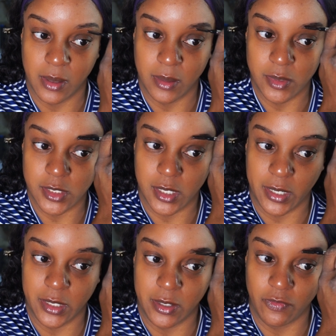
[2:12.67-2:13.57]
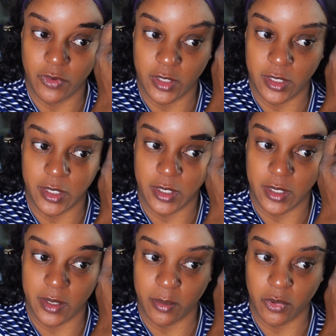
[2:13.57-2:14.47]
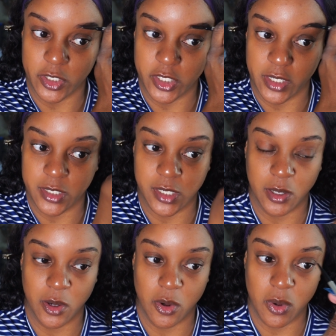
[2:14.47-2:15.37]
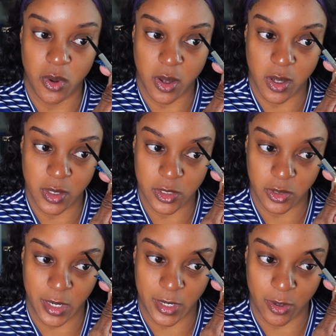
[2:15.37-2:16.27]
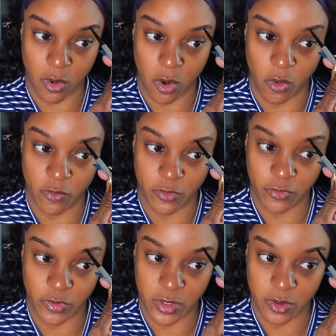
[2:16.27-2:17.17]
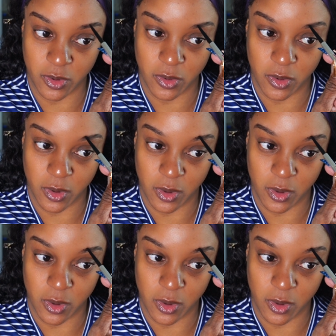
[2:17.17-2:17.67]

I'm just lightly filling it in and brushing as I go so that I don't overfill.